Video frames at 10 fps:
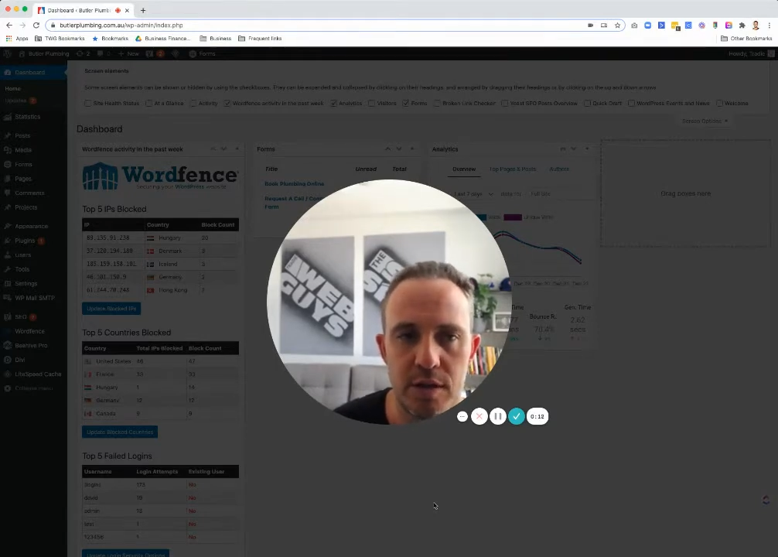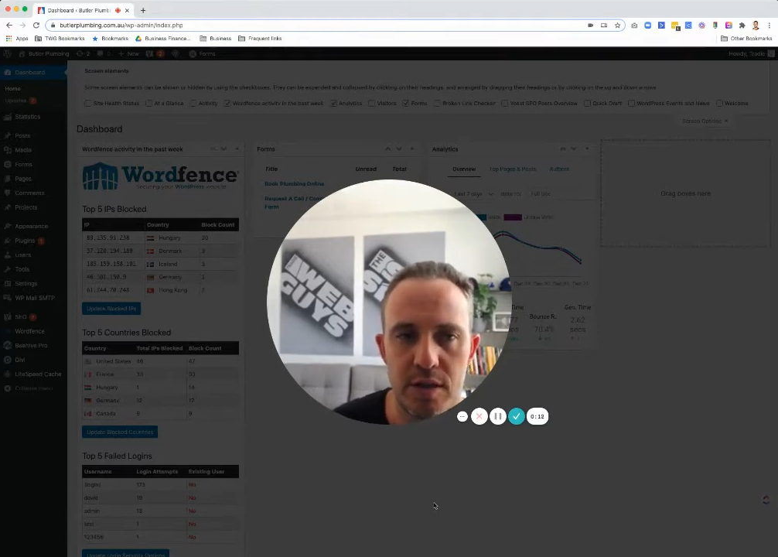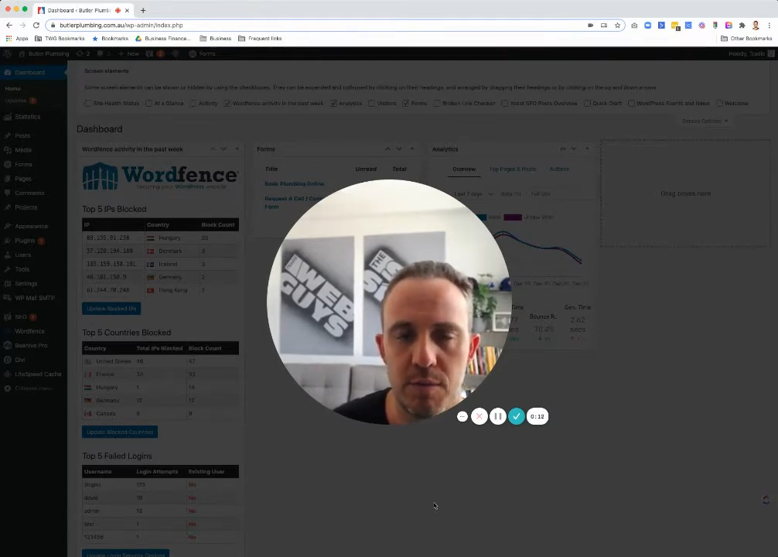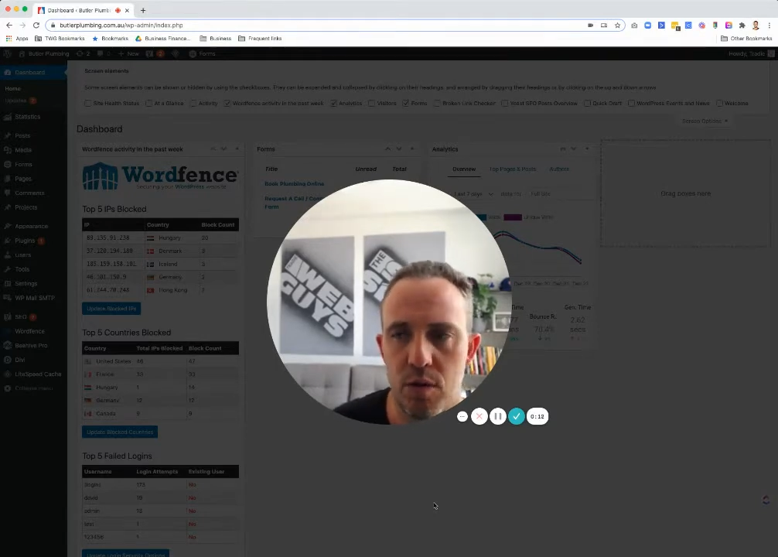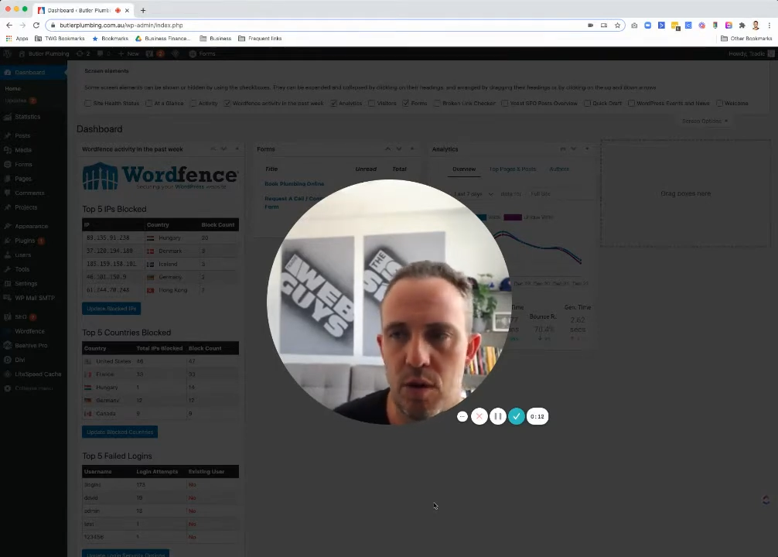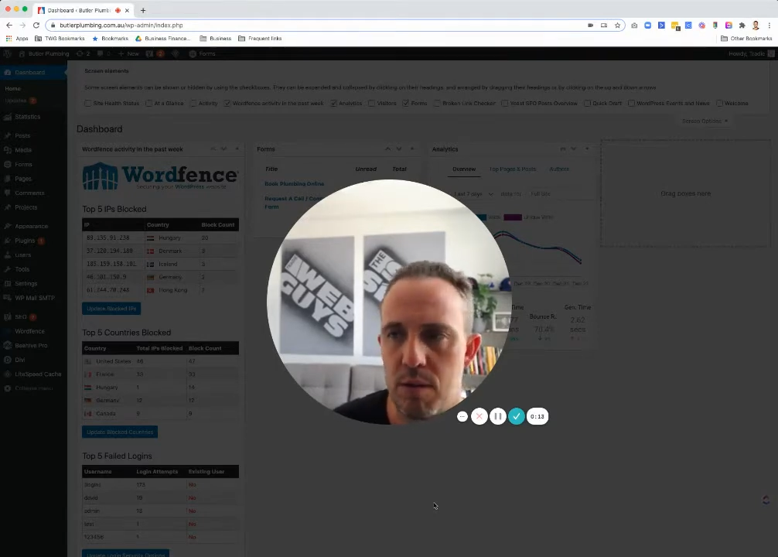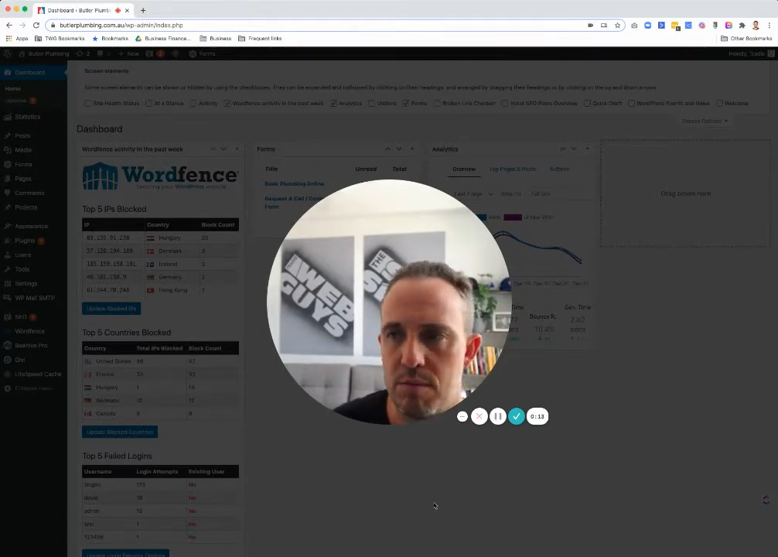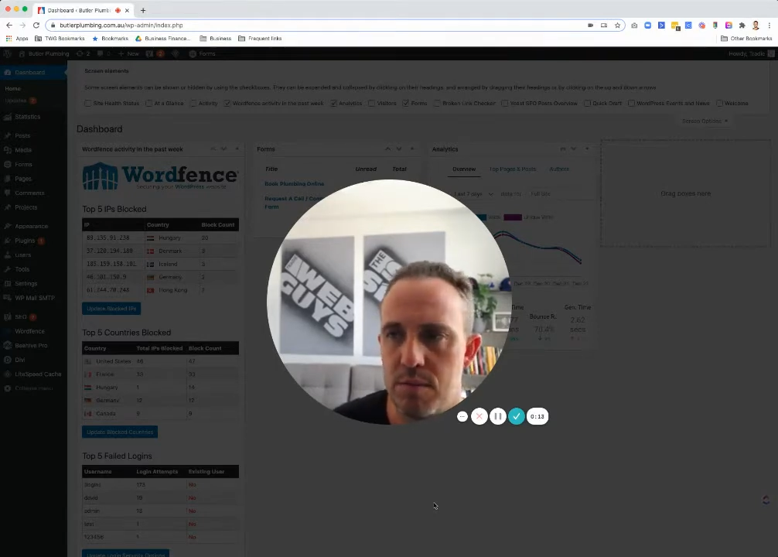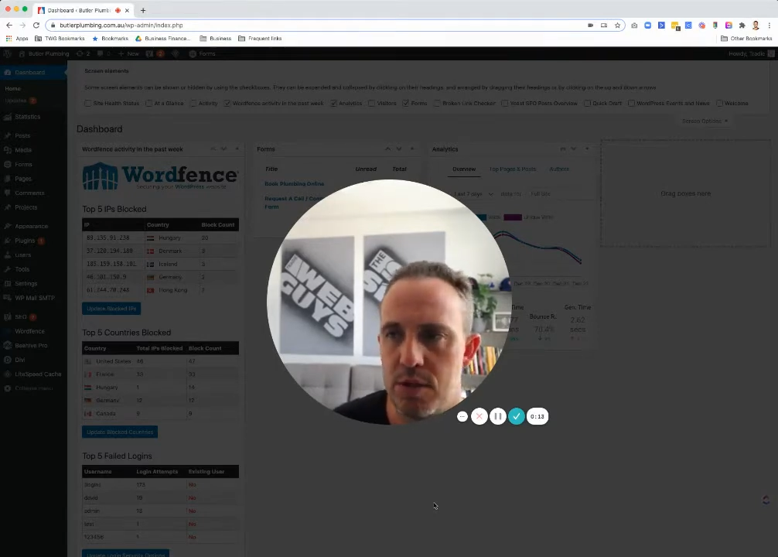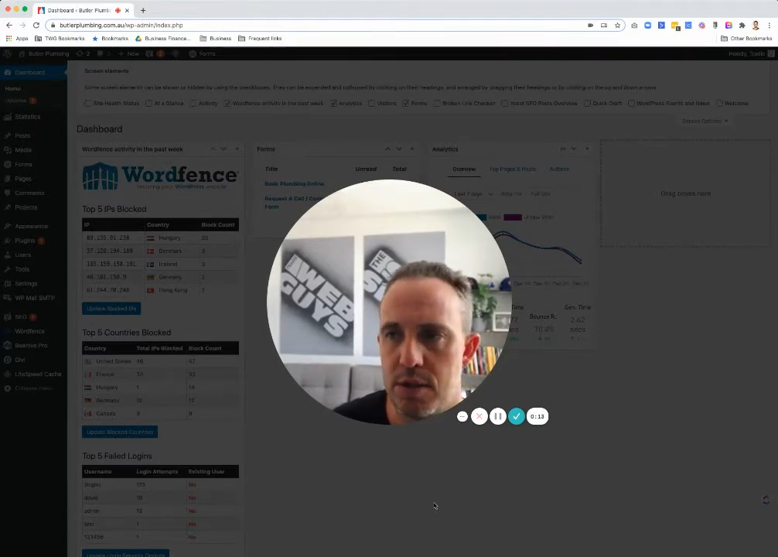
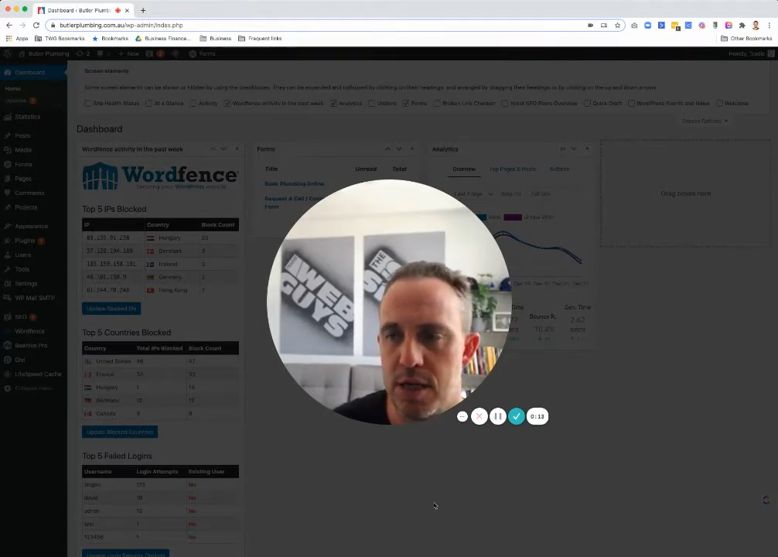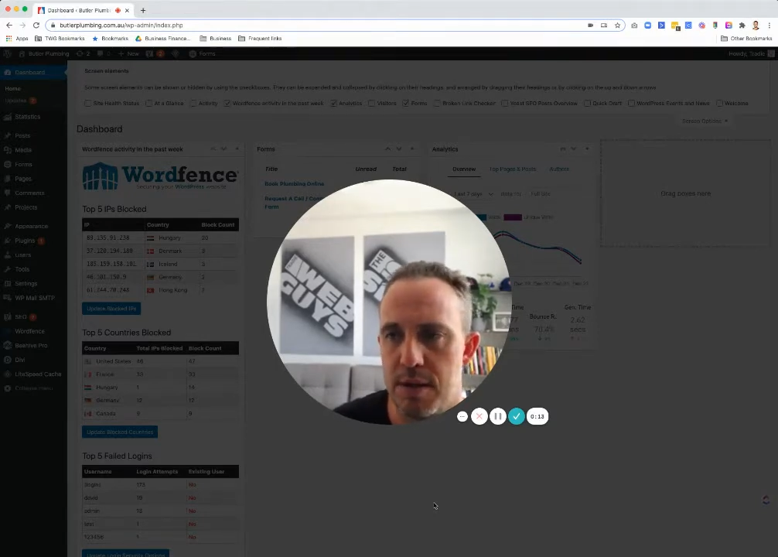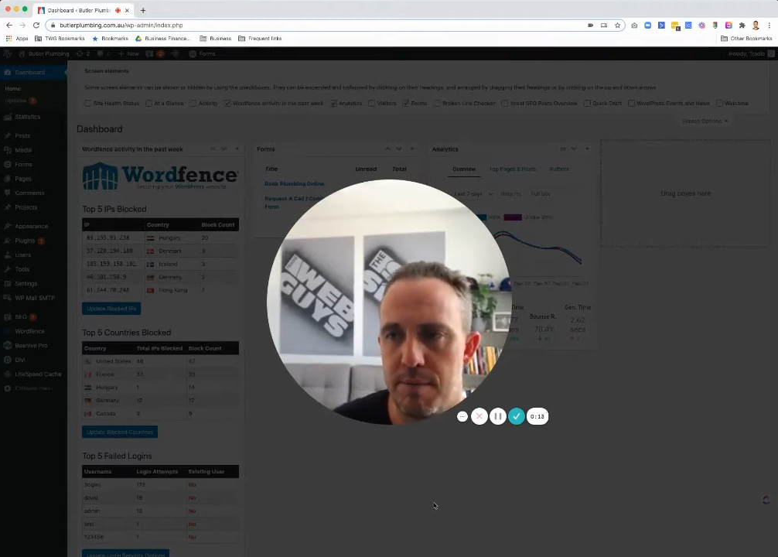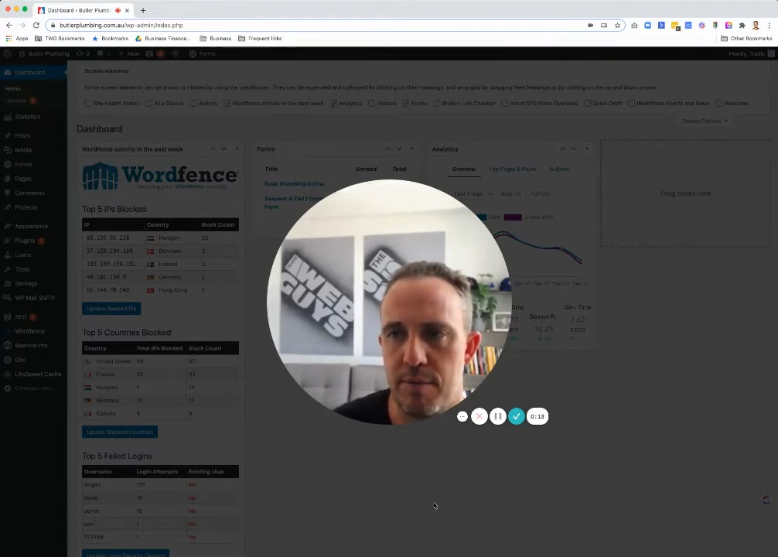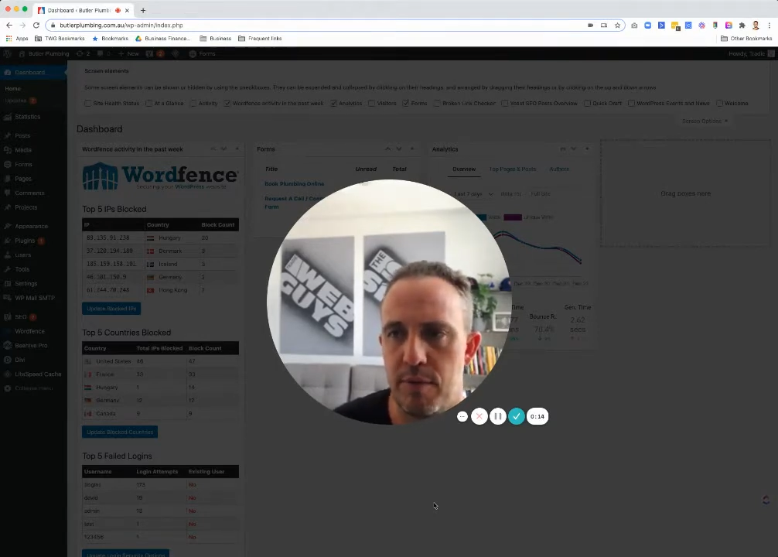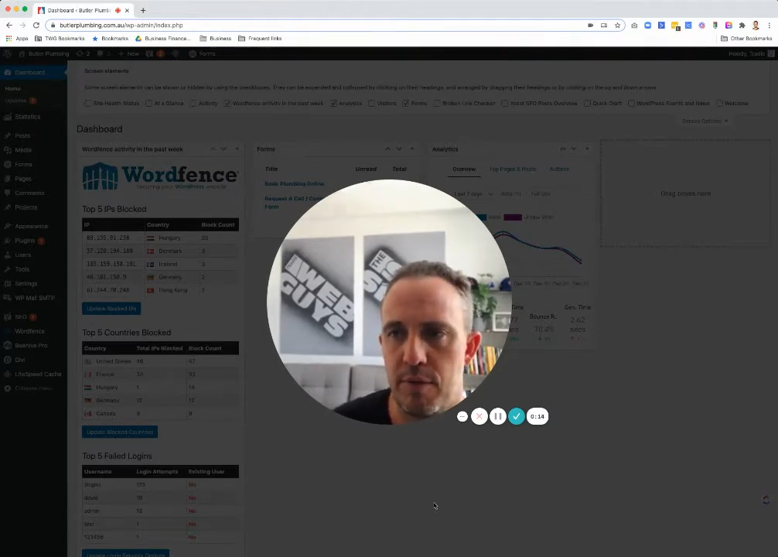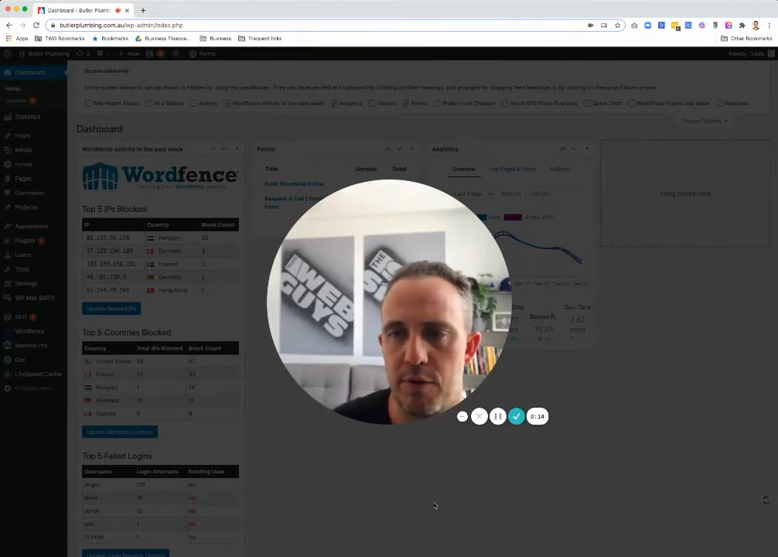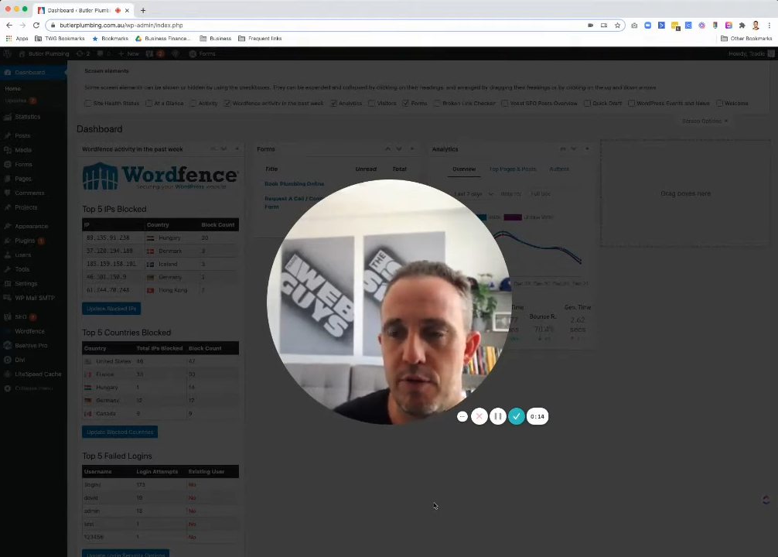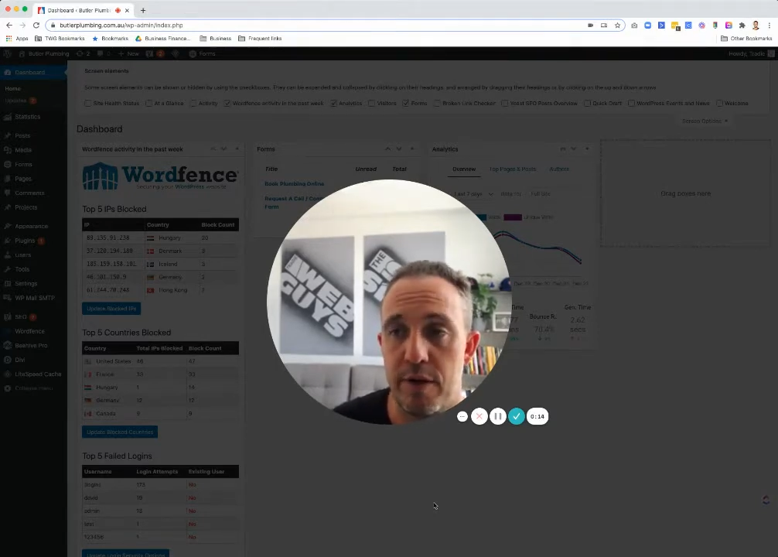Sometimes, through